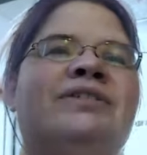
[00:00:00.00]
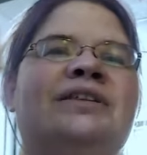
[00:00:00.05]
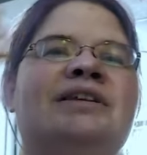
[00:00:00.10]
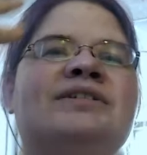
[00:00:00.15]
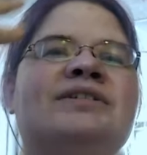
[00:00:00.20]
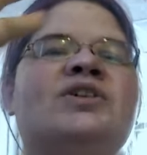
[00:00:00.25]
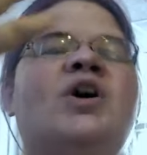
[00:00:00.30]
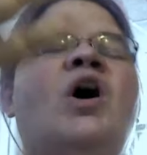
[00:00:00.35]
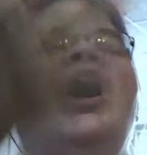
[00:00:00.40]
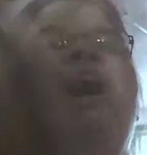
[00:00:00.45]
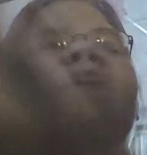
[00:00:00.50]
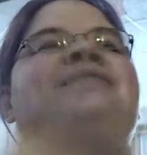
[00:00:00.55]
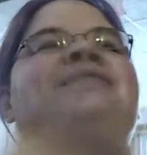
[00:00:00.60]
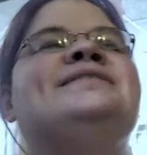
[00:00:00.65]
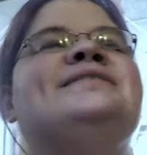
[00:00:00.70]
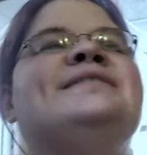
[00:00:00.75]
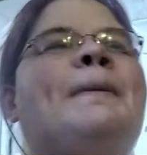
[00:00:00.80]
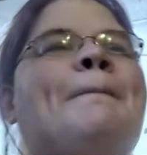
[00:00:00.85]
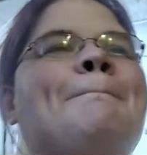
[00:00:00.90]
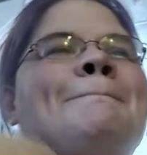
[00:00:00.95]
these
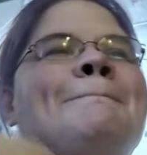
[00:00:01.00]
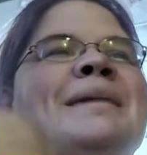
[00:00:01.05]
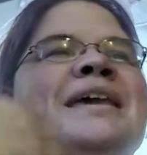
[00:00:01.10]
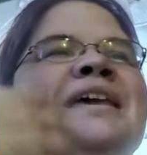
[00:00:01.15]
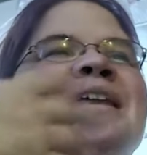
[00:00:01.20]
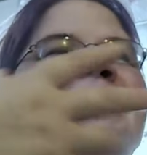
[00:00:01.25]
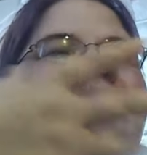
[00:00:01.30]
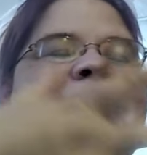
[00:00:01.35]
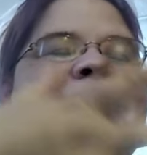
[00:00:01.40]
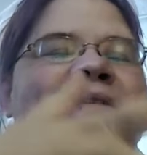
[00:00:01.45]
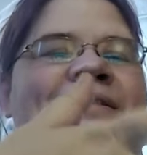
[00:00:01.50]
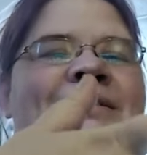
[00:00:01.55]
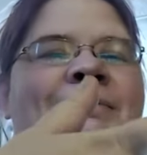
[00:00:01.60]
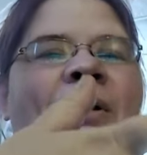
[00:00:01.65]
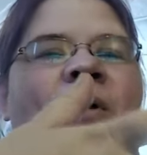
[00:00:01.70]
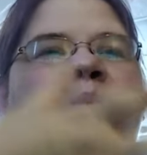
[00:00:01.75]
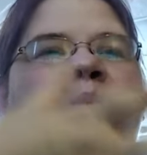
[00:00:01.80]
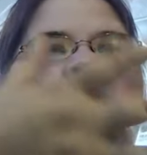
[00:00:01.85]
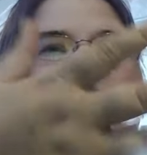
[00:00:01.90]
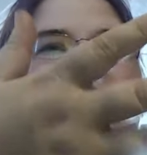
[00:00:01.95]
constant meetings
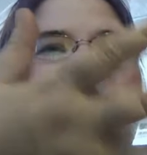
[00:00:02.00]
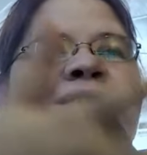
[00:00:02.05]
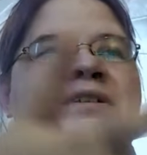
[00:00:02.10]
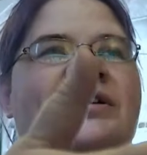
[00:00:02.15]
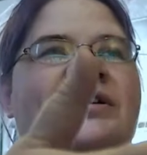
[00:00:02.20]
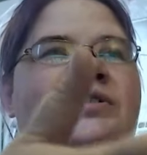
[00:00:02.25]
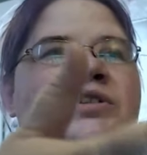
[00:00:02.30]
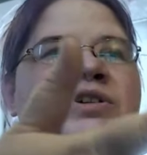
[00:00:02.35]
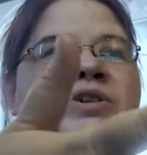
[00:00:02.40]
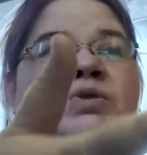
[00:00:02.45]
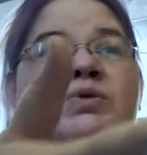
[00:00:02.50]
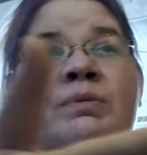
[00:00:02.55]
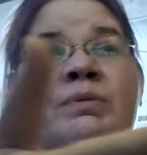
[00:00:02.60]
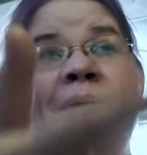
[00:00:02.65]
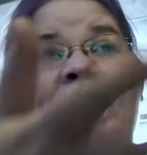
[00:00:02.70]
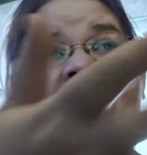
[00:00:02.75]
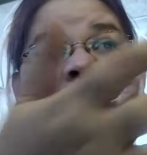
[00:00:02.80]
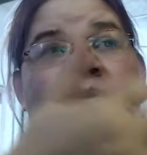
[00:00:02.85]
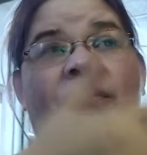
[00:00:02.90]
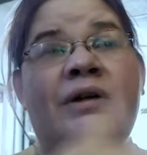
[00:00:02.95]
about what to do
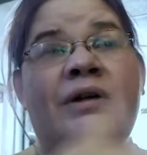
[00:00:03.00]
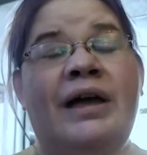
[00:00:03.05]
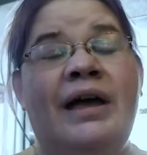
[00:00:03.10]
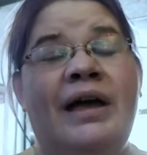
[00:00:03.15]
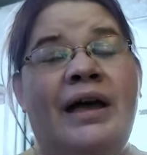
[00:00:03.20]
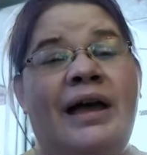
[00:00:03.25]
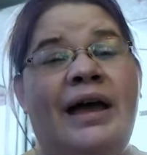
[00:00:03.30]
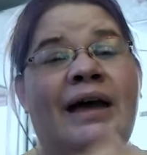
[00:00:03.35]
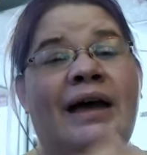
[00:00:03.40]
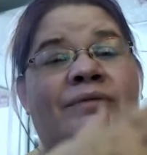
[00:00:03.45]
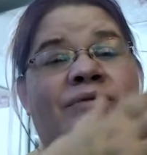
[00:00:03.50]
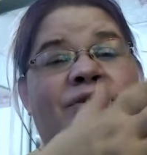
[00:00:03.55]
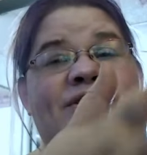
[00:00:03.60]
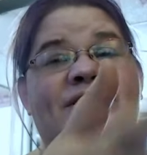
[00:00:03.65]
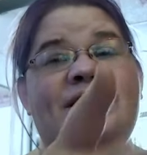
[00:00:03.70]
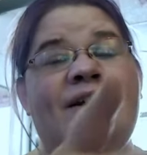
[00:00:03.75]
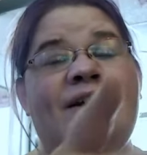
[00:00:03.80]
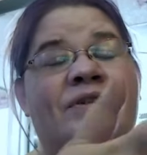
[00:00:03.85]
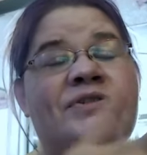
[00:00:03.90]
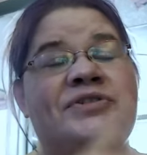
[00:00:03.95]
about every
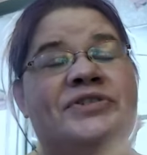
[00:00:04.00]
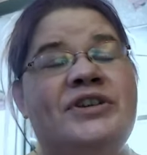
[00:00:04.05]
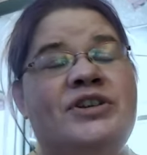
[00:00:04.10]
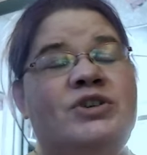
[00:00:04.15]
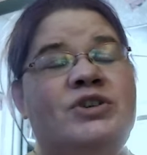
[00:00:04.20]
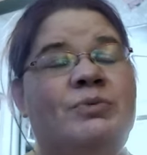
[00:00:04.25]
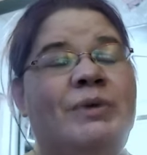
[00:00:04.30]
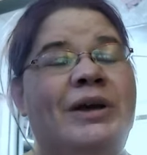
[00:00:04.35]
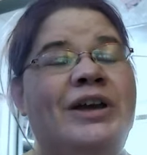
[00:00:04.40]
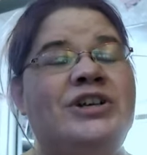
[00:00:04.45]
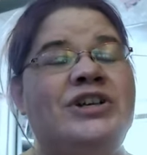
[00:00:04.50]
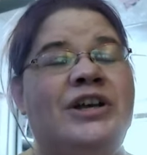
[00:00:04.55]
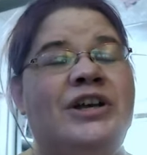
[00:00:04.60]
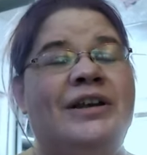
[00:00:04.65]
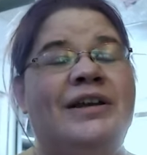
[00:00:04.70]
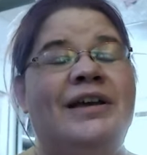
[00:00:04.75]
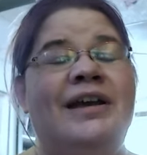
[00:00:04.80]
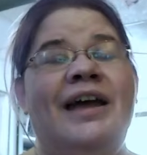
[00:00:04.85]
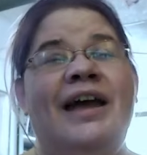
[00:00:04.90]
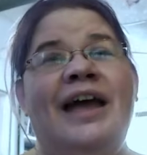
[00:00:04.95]
single situation